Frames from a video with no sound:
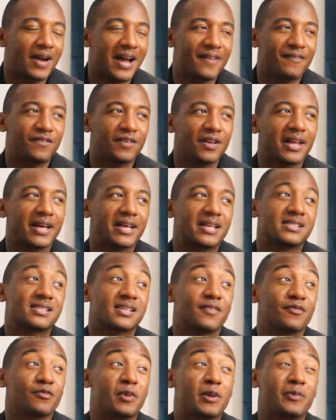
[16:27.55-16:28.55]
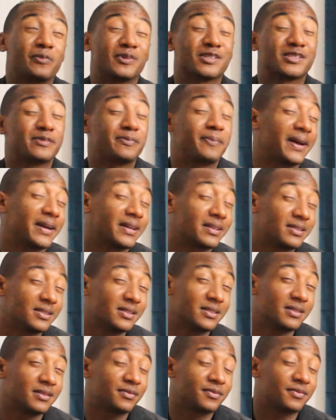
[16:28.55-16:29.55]
I feel like it's given me
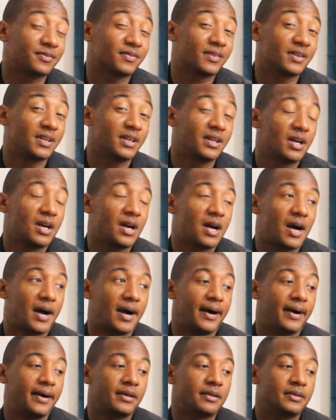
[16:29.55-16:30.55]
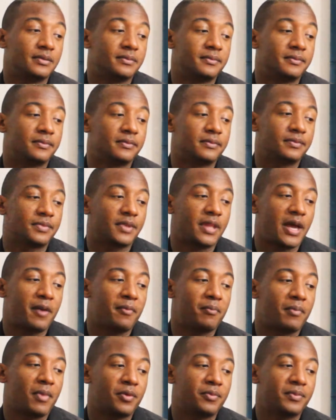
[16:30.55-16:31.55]
perspective.
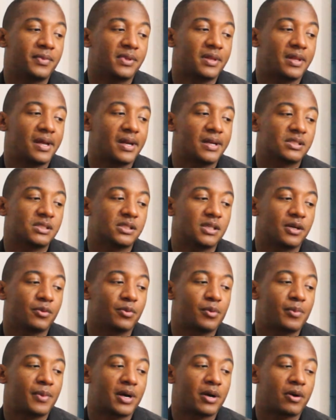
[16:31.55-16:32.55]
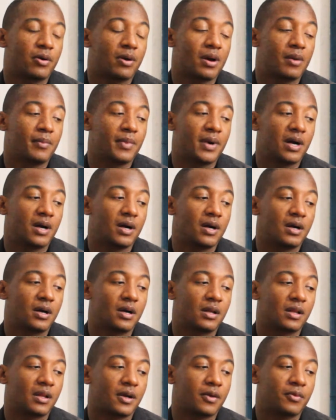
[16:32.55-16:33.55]
That moment that I shared with my grandma,
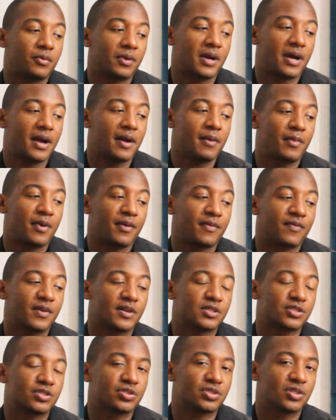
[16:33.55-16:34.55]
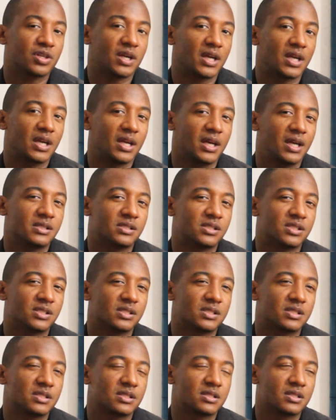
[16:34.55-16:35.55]
like when I had my first drink, it
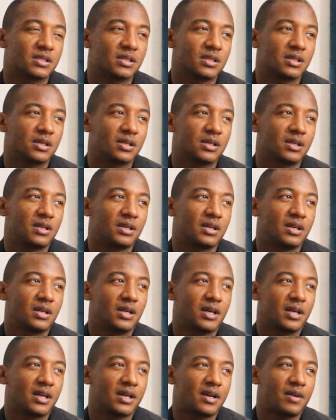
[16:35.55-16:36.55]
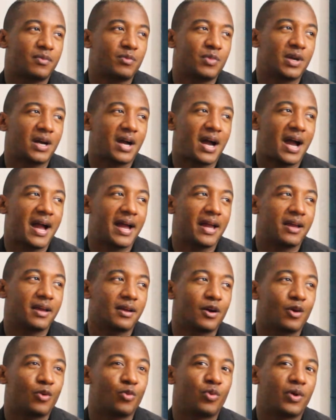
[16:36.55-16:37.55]
gave me a
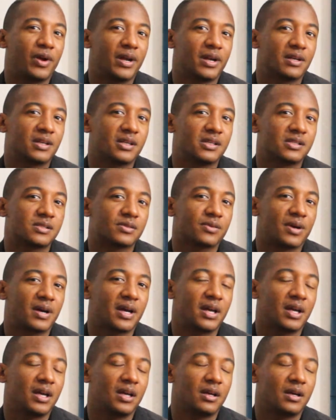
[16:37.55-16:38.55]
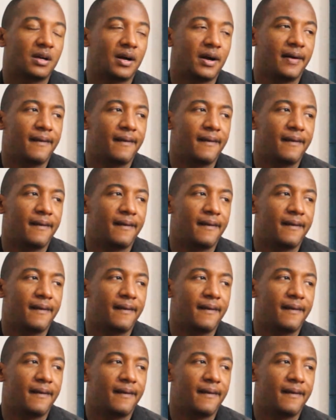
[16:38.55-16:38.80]
heightened awareness, right?